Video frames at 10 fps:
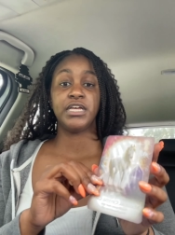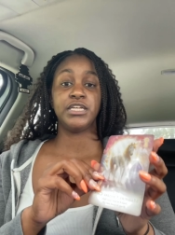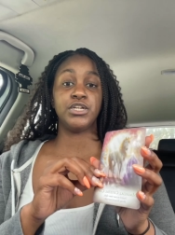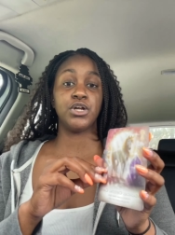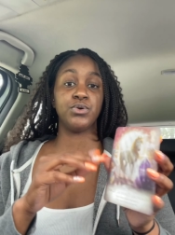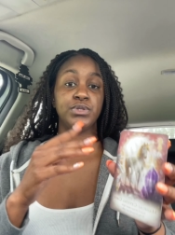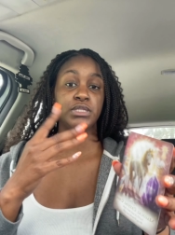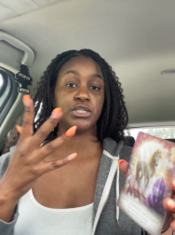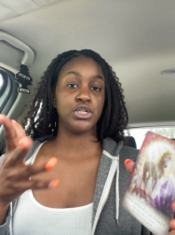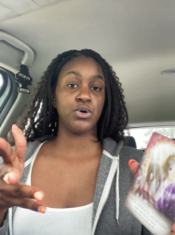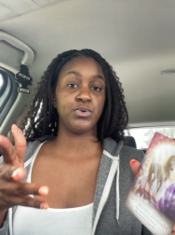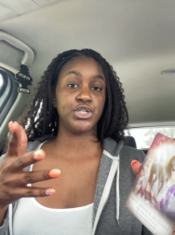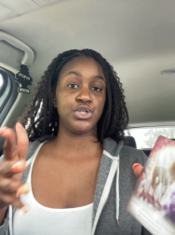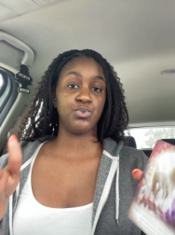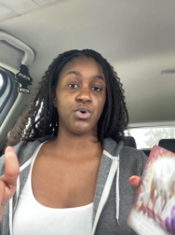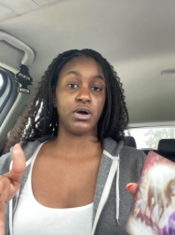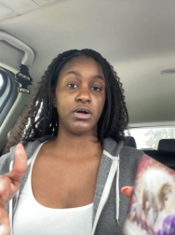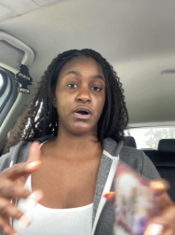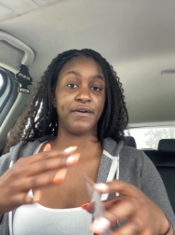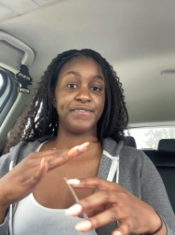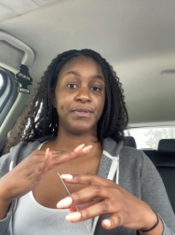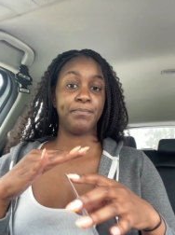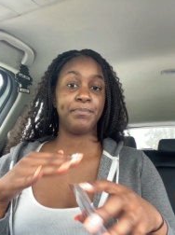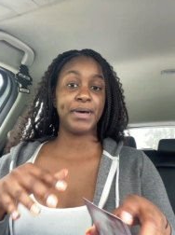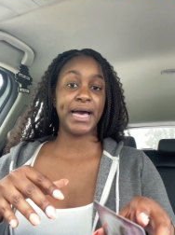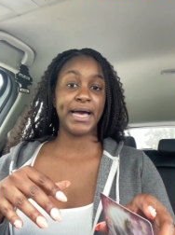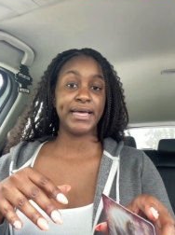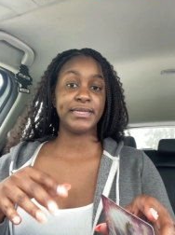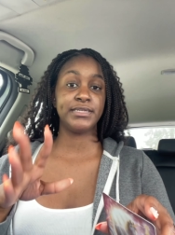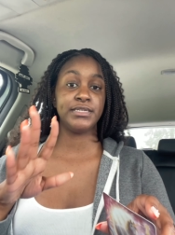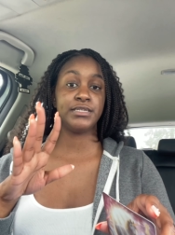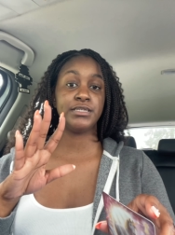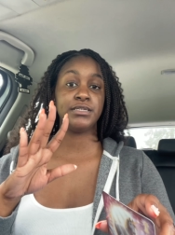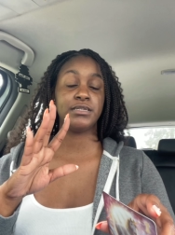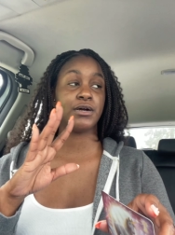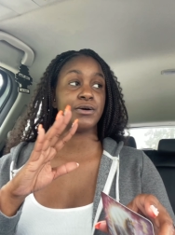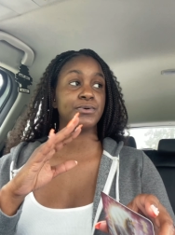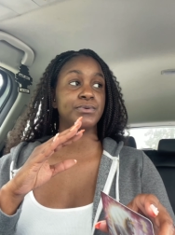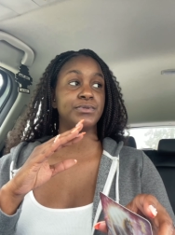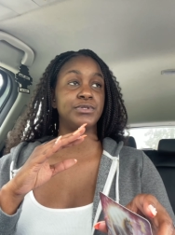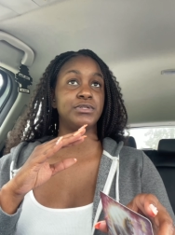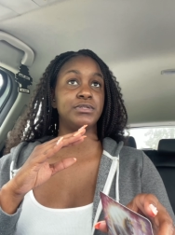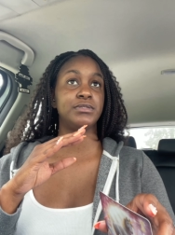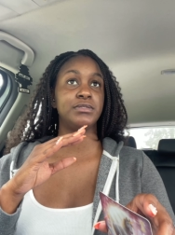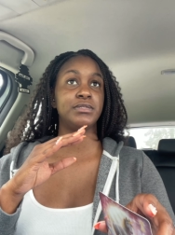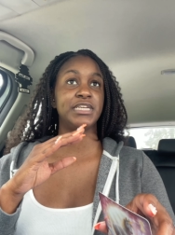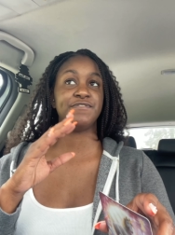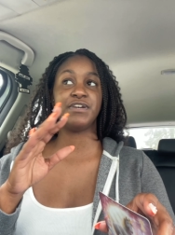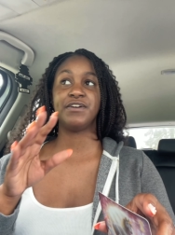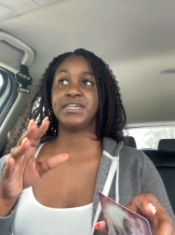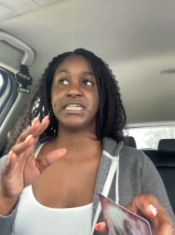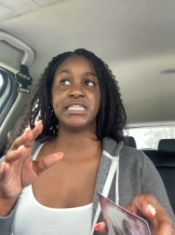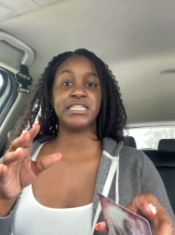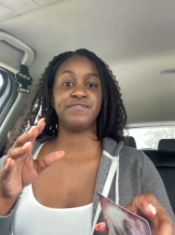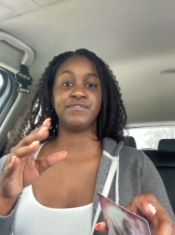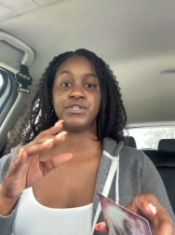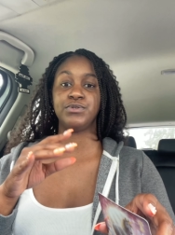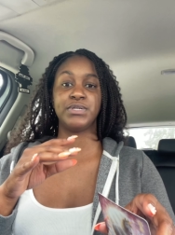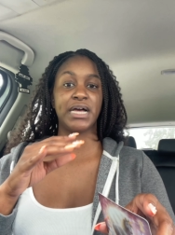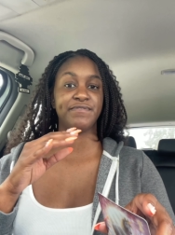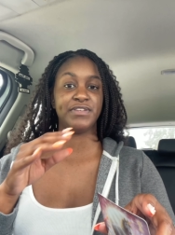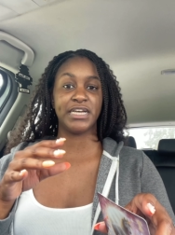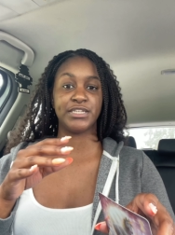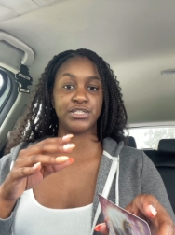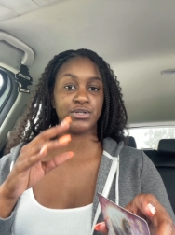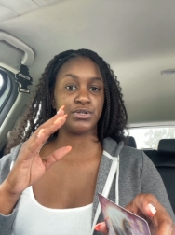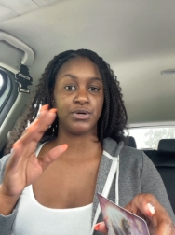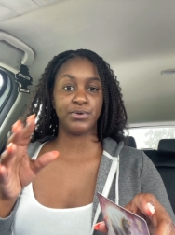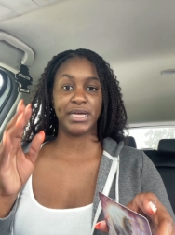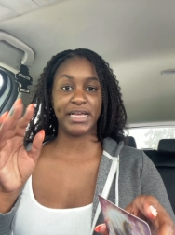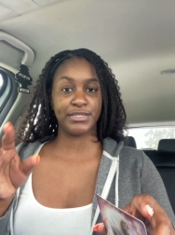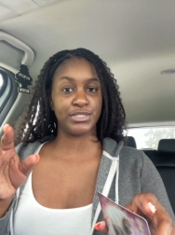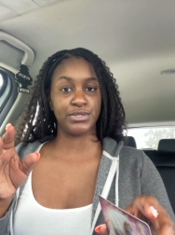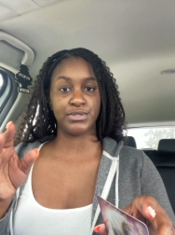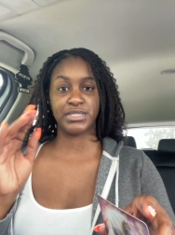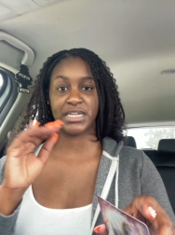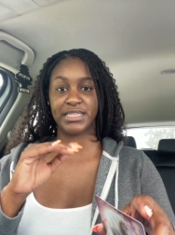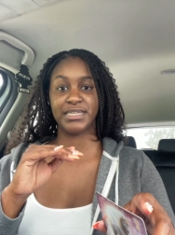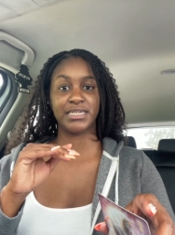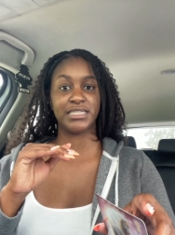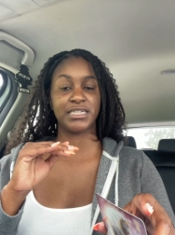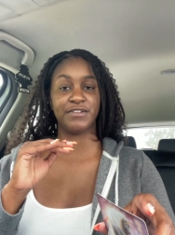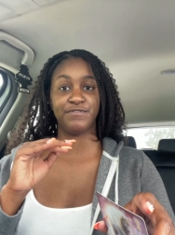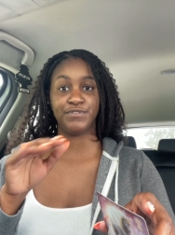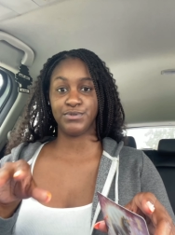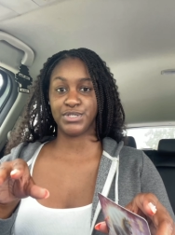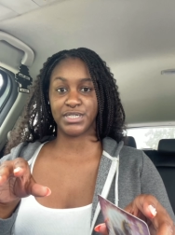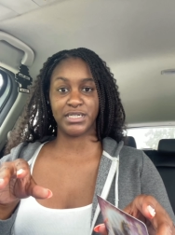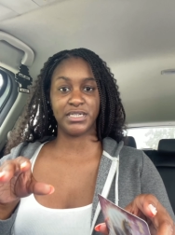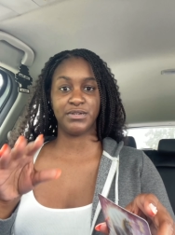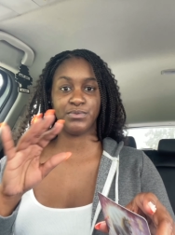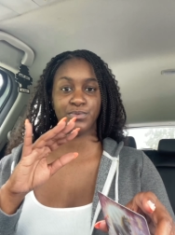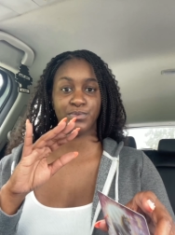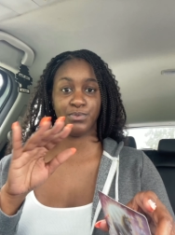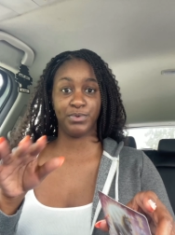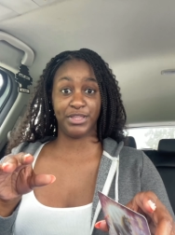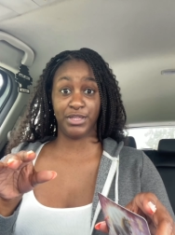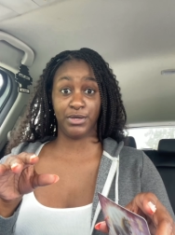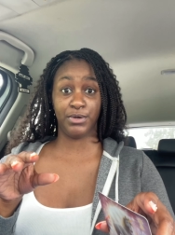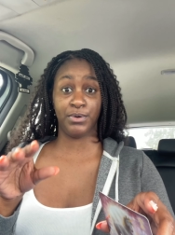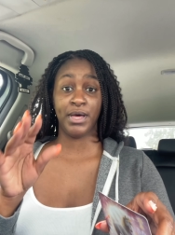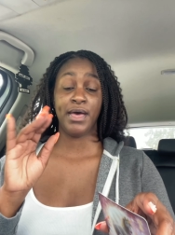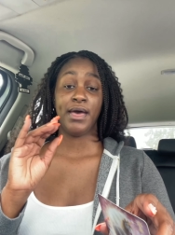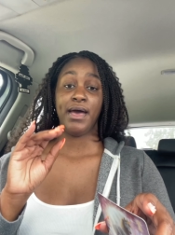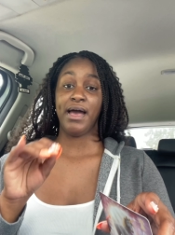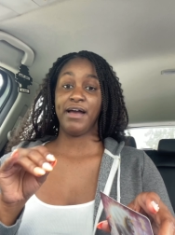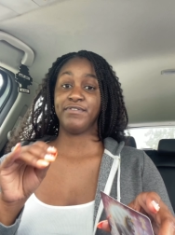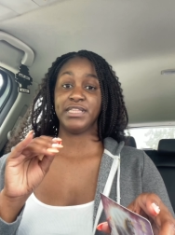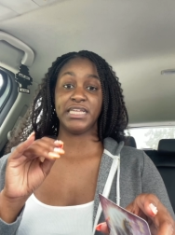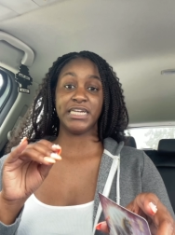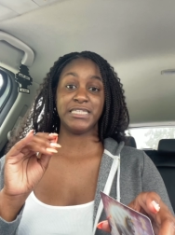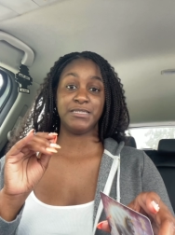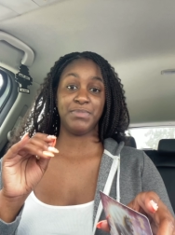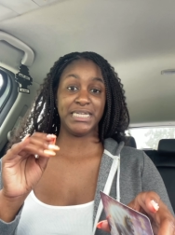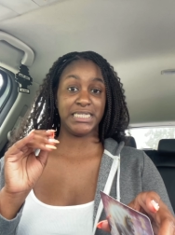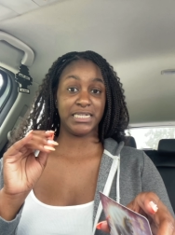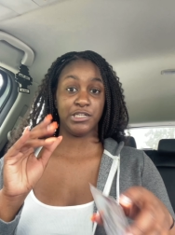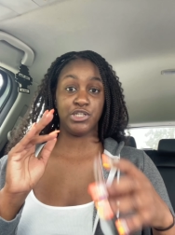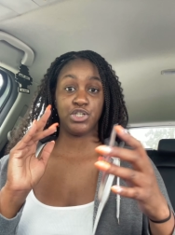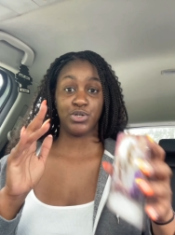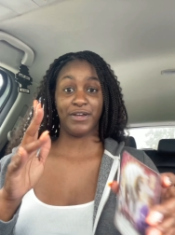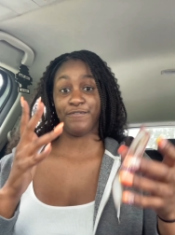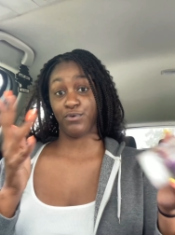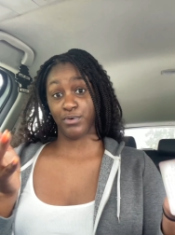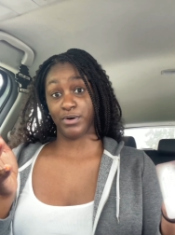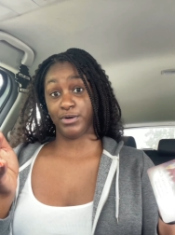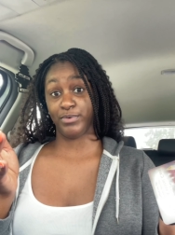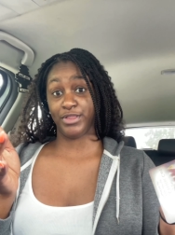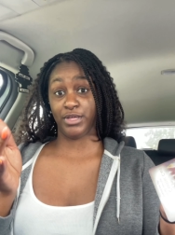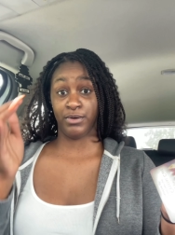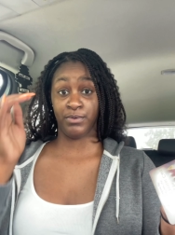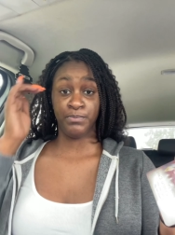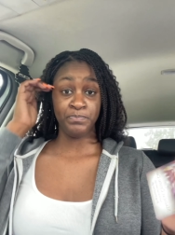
you know, you know what you want off the bat, you know, it's very easy for you to have yes or no answers. Nothing is confusion with you. Everything is basically straightforward with you.